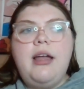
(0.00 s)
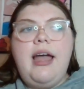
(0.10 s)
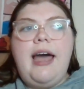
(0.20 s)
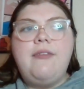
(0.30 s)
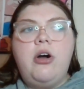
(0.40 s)

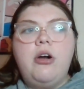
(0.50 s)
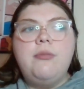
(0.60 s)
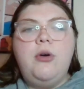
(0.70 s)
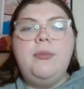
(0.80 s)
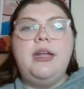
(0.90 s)
have a hard
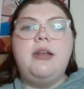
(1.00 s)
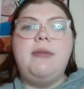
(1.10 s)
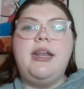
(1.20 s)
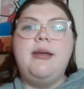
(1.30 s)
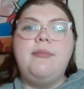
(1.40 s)
moment and it
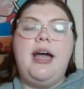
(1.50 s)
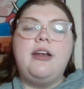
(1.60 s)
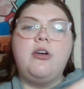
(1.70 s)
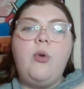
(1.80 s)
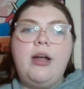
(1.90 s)
made him
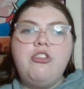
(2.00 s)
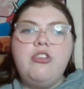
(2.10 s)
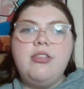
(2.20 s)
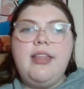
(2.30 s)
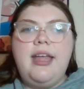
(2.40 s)
had to
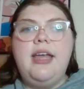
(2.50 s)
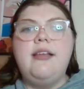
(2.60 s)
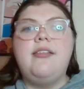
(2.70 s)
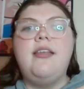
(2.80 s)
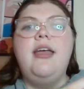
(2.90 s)
question
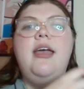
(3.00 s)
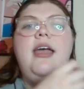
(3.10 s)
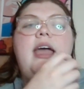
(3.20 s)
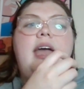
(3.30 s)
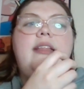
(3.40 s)
things.
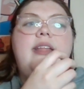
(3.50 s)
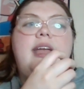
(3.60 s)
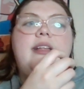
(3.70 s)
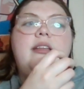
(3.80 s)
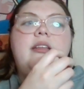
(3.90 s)
And
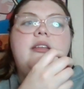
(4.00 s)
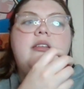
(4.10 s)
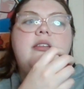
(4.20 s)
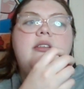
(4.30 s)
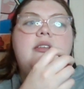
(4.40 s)
then,
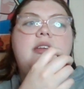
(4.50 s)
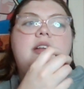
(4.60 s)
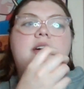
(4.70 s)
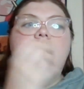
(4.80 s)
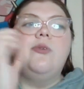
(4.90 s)
you
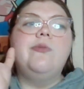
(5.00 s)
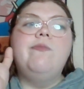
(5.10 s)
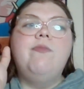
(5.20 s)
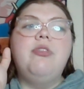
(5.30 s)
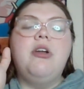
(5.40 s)
know,
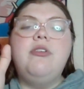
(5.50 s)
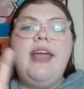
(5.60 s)
their